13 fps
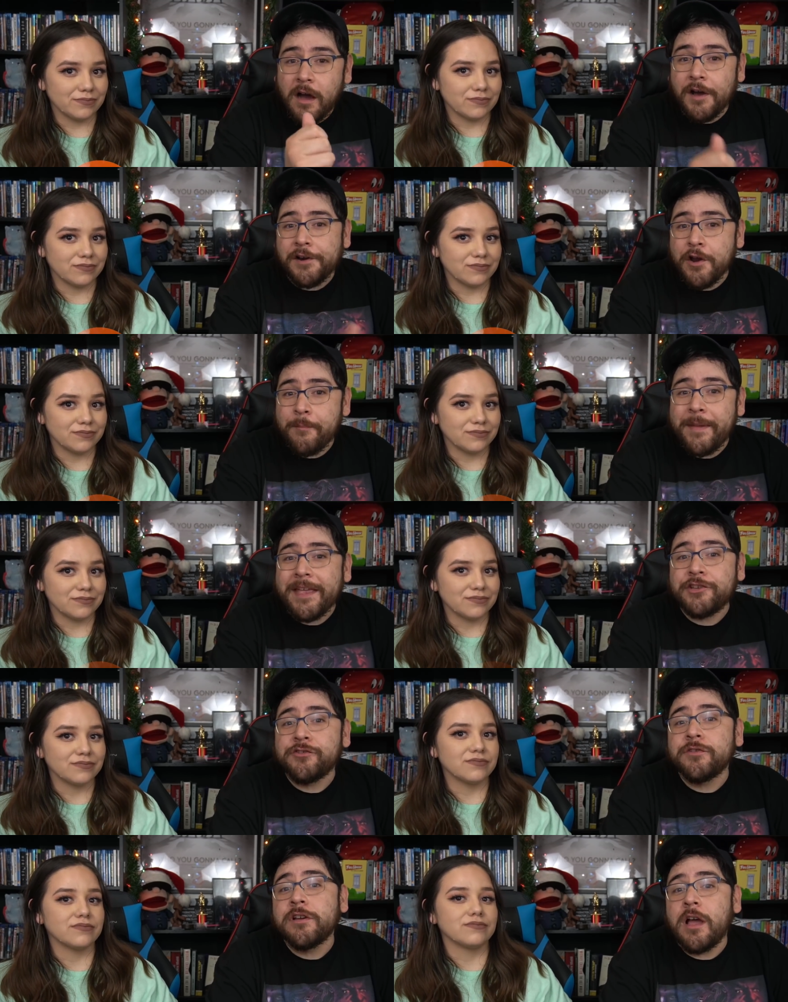Speaker 1: on our
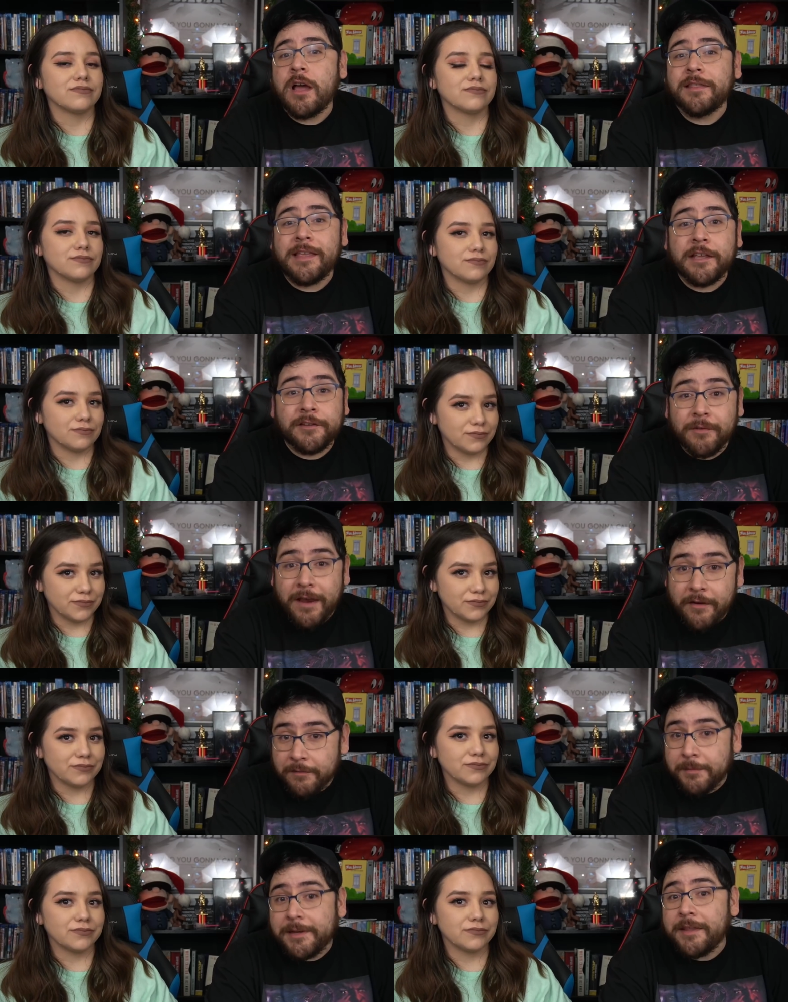Patreon. Thanks for
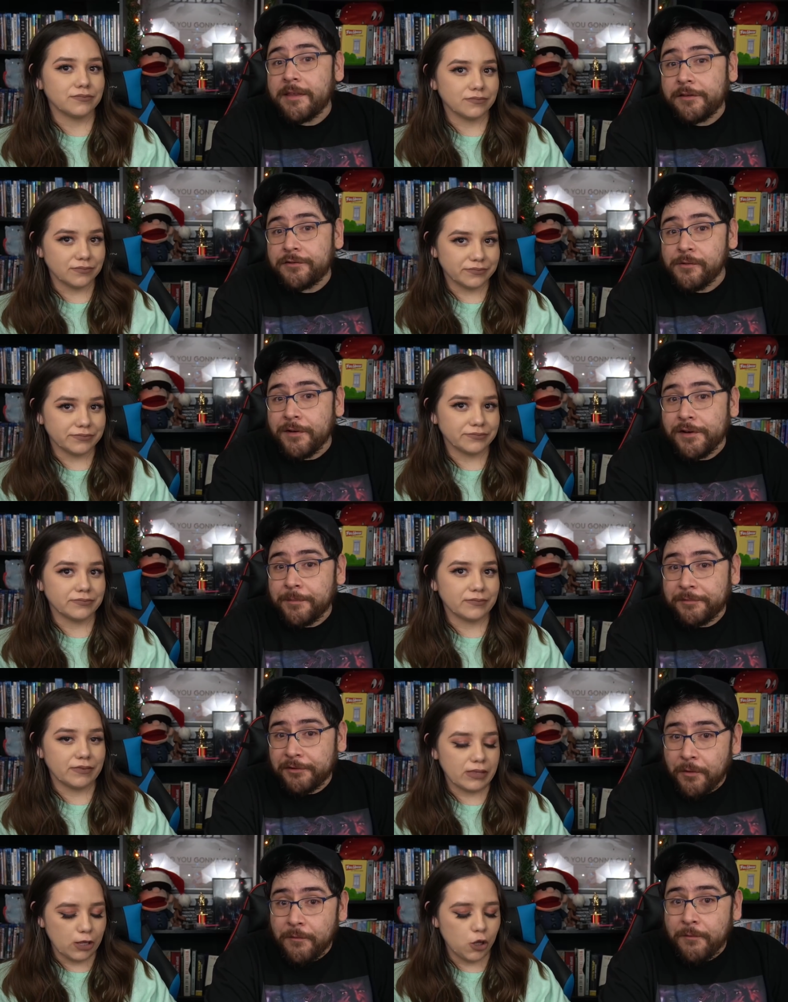everybody that's joined up
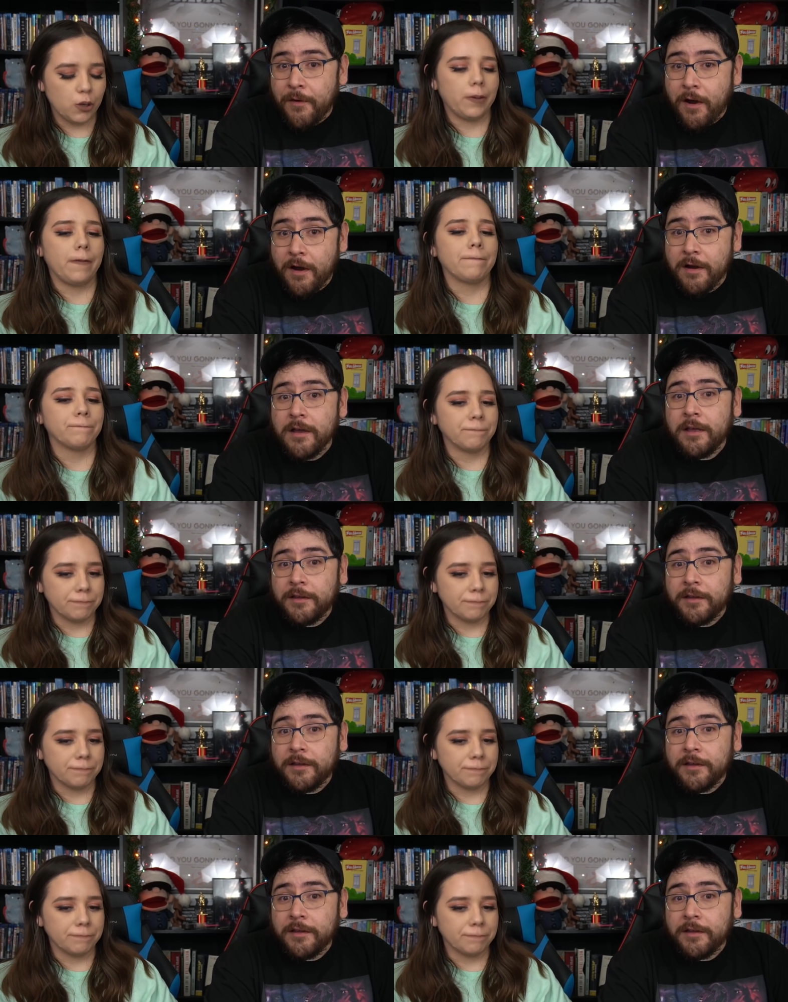so far